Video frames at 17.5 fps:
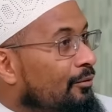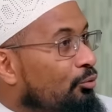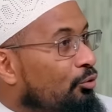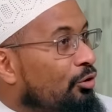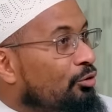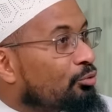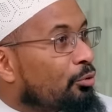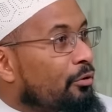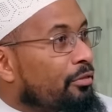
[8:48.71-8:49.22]

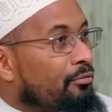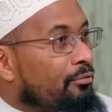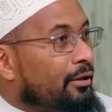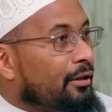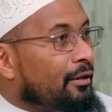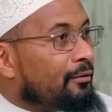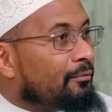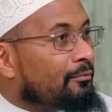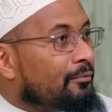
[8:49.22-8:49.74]
World War
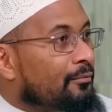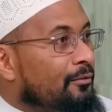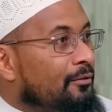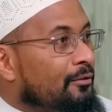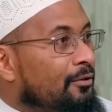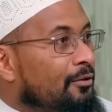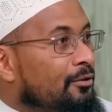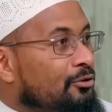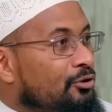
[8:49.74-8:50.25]
III.
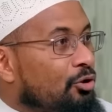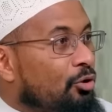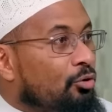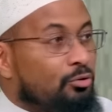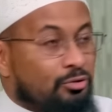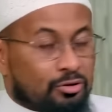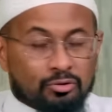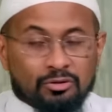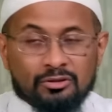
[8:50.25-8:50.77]

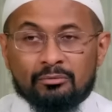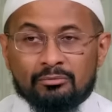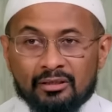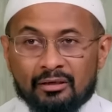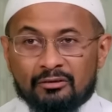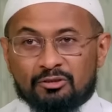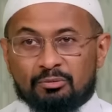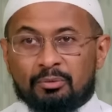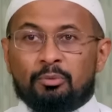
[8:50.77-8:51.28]
So
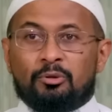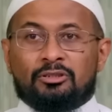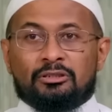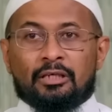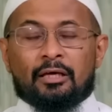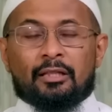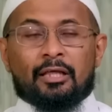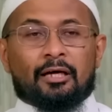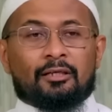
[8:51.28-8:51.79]
sometimes people
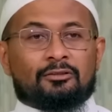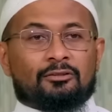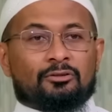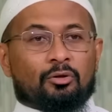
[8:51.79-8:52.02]
say that.